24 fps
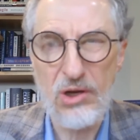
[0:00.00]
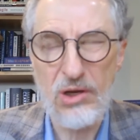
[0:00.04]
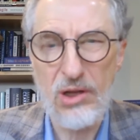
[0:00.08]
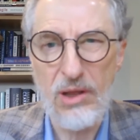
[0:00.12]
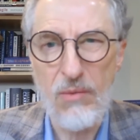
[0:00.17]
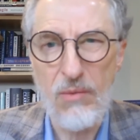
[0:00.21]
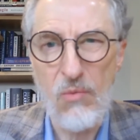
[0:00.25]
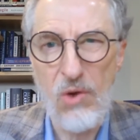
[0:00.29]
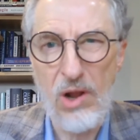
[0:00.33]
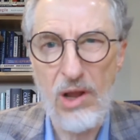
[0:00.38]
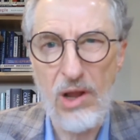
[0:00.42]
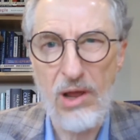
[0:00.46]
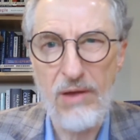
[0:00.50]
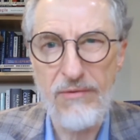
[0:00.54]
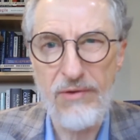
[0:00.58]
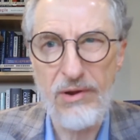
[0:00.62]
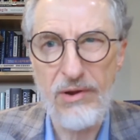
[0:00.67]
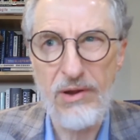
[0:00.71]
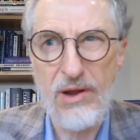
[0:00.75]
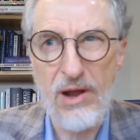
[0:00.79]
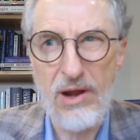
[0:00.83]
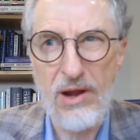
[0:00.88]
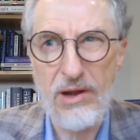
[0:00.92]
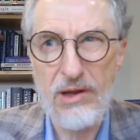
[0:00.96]
well over
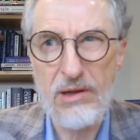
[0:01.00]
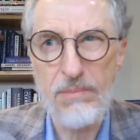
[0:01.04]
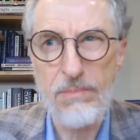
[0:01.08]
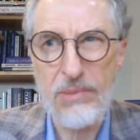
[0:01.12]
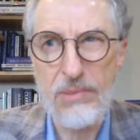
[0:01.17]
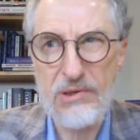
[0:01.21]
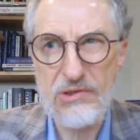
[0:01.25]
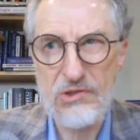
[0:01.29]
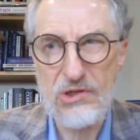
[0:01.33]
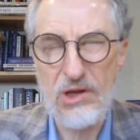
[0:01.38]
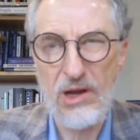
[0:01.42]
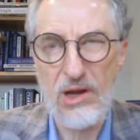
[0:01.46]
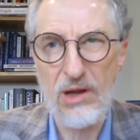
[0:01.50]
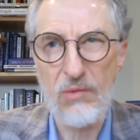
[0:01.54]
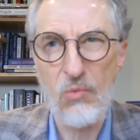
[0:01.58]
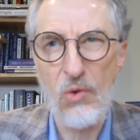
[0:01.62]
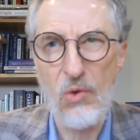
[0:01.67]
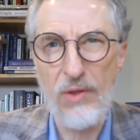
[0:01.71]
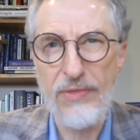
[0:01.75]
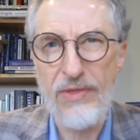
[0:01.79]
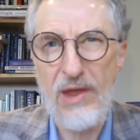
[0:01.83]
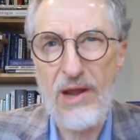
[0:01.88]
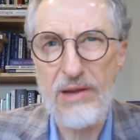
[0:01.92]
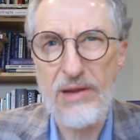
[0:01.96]
90%. What
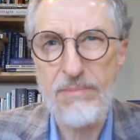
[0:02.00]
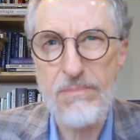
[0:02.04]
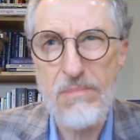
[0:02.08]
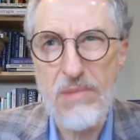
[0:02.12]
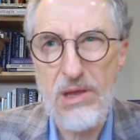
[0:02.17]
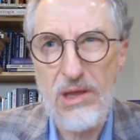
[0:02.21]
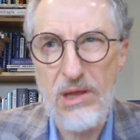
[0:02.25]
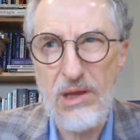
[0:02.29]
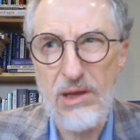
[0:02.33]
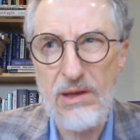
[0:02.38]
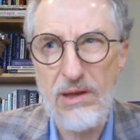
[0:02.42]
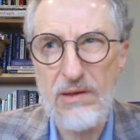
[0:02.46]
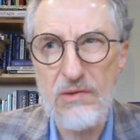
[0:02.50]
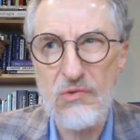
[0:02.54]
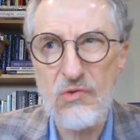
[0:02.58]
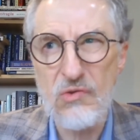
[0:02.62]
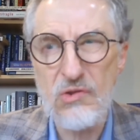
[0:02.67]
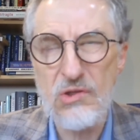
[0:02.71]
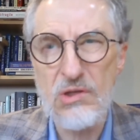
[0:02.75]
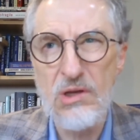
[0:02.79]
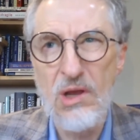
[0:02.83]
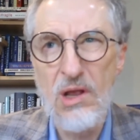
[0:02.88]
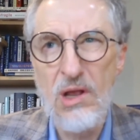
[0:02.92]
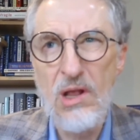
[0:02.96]
that
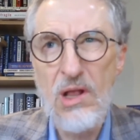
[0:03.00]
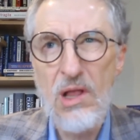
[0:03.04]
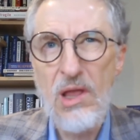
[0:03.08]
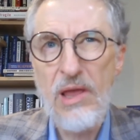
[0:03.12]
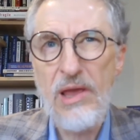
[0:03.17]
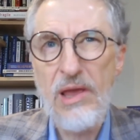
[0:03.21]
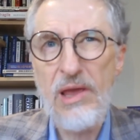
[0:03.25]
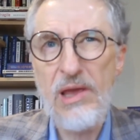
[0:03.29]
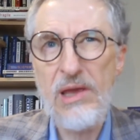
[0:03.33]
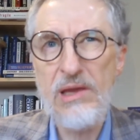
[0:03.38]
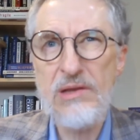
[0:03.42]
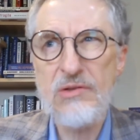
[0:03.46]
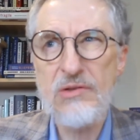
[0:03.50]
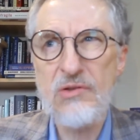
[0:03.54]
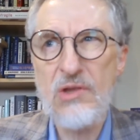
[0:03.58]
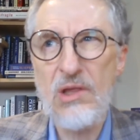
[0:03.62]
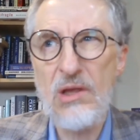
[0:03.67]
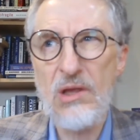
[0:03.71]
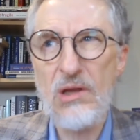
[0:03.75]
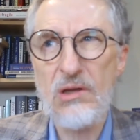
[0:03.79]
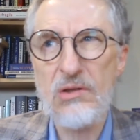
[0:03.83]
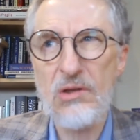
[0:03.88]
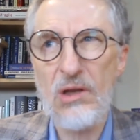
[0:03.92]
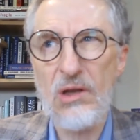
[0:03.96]
means is
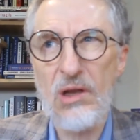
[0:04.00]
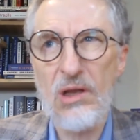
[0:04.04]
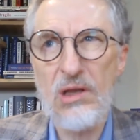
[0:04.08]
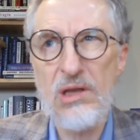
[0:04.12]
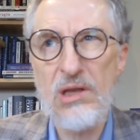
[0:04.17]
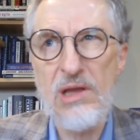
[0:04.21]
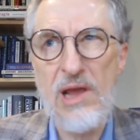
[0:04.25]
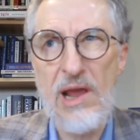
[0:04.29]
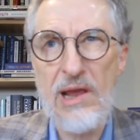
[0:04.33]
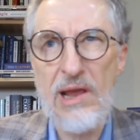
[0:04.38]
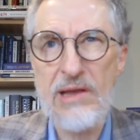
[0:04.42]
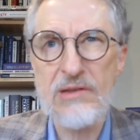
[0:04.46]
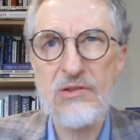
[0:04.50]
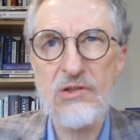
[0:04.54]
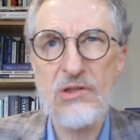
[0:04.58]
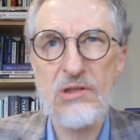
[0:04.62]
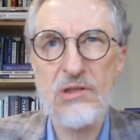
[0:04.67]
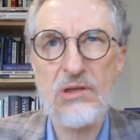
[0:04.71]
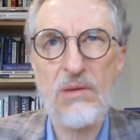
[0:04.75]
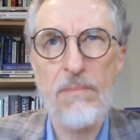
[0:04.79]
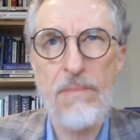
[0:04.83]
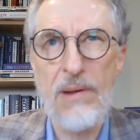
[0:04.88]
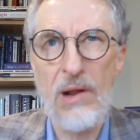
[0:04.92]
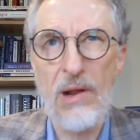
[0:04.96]
that, yes,
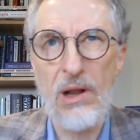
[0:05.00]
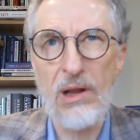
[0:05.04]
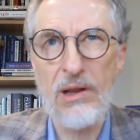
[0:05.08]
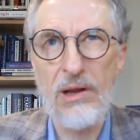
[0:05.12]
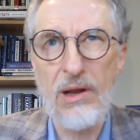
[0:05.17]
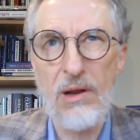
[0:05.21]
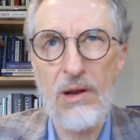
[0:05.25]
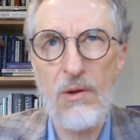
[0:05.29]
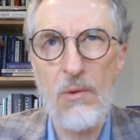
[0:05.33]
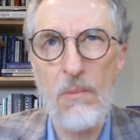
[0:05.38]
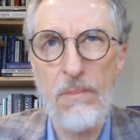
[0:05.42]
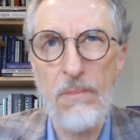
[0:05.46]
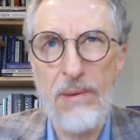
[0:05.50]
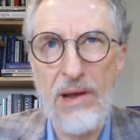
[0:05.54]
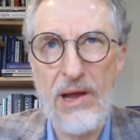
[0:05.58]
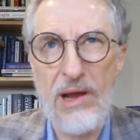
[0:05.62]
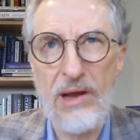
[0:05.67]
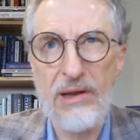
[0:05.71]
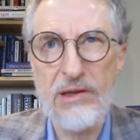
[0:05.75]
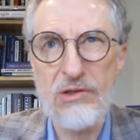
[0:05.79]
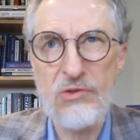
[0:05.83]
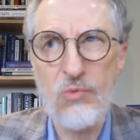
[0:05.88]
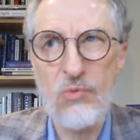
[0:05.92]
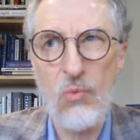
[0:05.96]
political
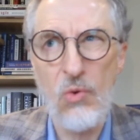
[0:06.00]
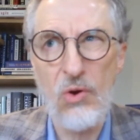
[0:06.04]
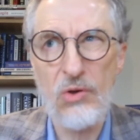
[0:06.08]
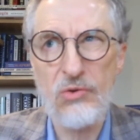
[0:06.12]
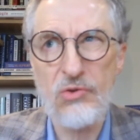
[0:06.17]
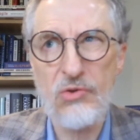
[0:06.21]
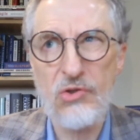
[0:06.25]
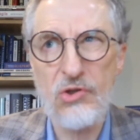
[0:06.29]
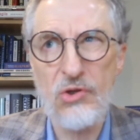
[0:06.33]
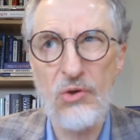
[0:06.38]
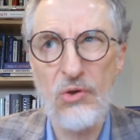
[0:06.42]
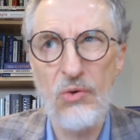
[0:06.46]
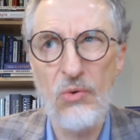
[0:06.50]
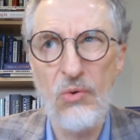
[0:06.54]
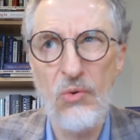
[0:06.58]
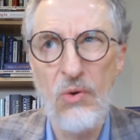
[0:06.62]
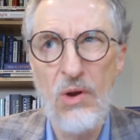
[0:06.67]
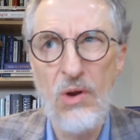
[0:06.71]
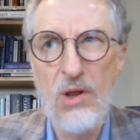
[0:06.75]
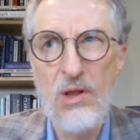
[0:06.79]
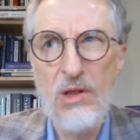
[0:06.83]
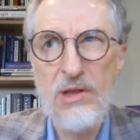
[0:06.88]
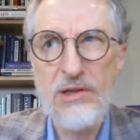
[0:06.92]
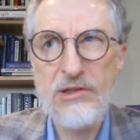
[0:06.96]
parties want to
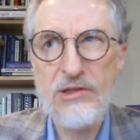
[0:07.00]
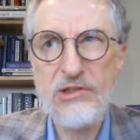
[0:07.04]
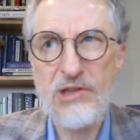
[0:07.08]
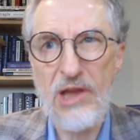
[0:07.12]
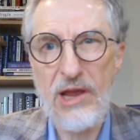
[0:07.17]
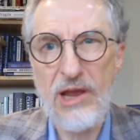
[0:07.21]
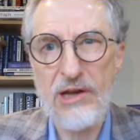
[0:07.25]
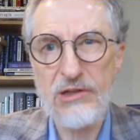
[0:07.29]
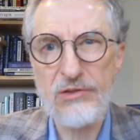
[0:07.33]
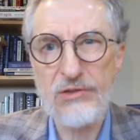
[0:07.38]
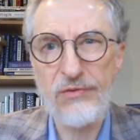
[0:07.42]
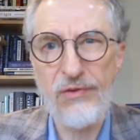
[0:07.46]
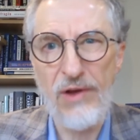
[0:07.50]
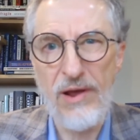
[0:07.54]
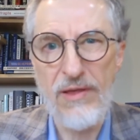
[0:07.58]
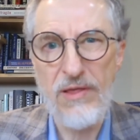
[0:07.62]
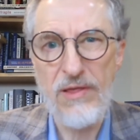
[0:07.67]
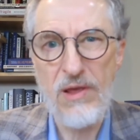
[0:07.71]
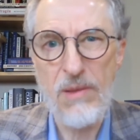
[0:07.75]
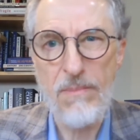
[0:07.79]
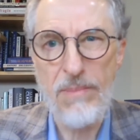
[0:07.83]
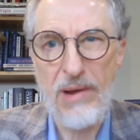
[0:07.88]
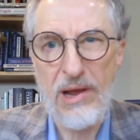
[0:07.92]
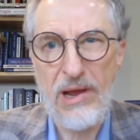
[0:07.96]
satisfy their
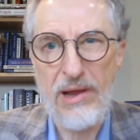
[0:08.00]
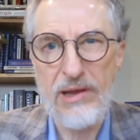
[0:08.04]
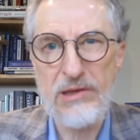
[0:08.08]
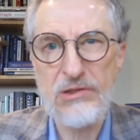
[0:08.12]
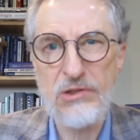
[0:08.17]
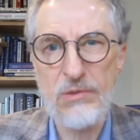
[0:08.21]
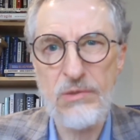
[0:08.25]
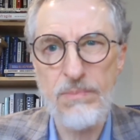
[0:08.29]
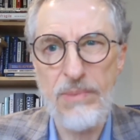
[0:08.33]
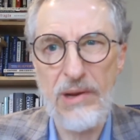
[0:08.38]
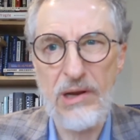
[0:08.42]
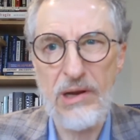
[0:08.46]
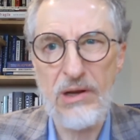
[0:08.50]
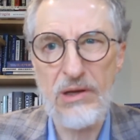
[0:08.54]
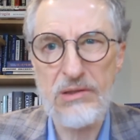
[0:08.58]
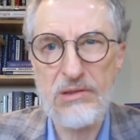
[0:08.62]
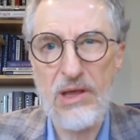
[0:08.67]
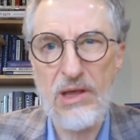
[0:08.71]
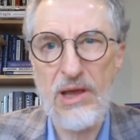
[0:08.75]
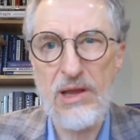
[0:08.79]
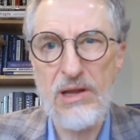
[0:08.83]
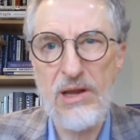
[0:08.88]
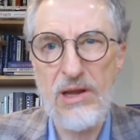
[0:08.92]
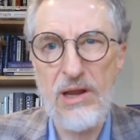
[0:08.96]
base because
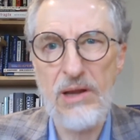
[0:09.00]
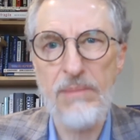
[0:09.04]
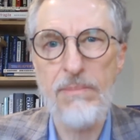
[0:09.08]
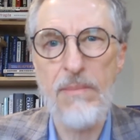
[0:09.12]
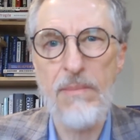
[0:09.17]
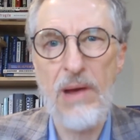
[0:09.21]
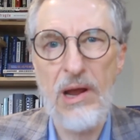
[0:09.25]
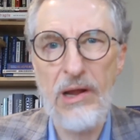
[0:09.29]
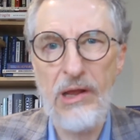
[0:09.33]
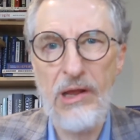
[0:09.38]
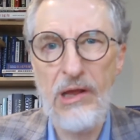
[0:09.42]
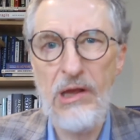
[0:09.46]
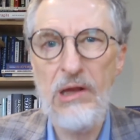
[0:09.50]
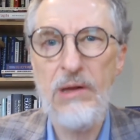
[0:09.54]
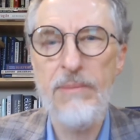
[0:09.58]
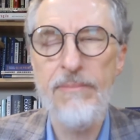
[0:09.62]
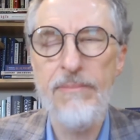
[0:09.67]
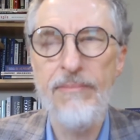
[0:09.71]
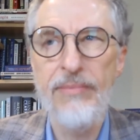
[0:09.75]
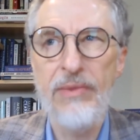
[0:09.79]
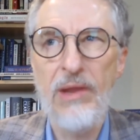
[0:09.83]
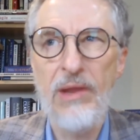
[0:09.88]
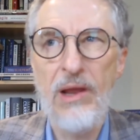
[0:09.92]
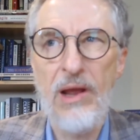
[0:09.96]
they need money
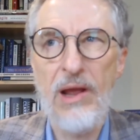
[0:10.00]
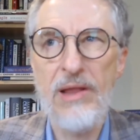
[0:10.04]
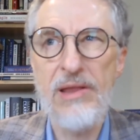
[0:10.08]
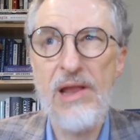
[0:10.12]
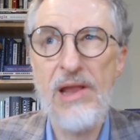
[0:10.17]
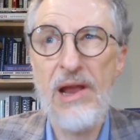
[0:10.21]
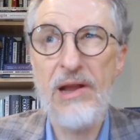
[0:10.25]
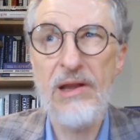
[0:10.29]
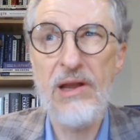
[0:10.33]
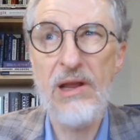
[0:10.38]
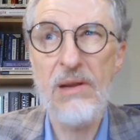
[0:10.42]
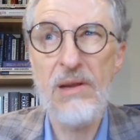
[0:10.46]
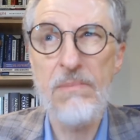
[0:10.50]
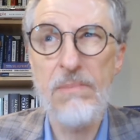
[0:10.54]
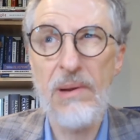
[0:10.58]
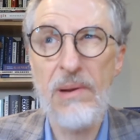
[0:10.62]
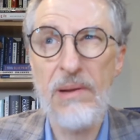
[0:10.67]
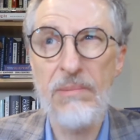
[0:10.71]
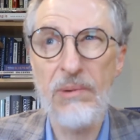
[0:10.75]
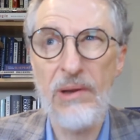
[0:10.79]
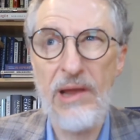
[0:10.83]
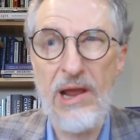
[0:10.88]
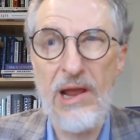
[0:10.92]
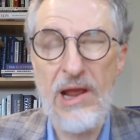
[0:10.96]
and they need
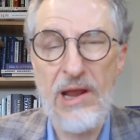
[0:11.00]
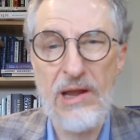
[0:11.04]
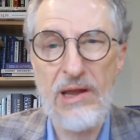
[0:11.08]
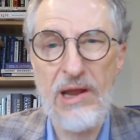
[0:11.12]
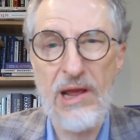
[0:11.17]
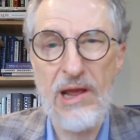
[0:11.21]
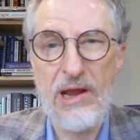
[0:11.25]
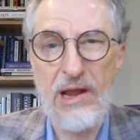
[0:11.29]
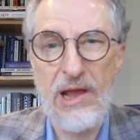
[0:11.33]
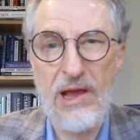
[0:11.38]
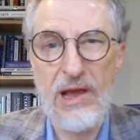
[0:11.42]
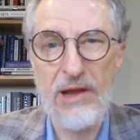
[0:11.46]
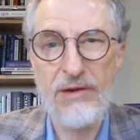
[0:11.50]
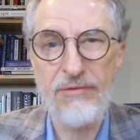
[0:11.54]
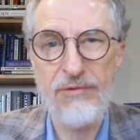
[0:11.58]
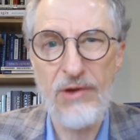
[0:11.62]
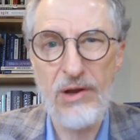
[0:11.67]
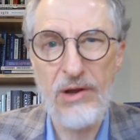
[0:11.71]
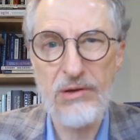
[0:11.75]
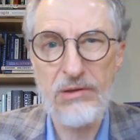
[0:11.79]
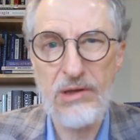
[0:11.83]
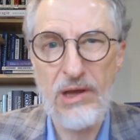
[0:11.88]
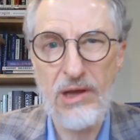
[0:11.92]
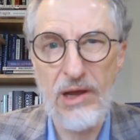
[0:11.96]
people to hand out how to
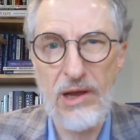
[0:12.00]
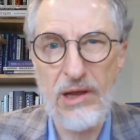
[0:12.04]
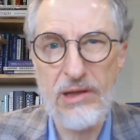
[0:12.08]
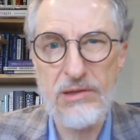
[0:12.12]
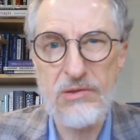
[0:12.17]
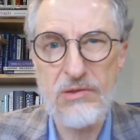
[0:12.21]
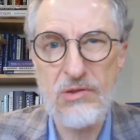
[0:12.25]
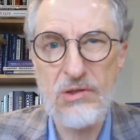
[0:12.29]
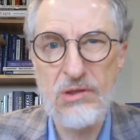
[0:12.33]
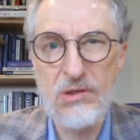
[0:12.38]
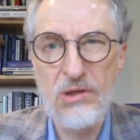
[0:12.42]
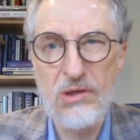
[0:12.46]
vote cards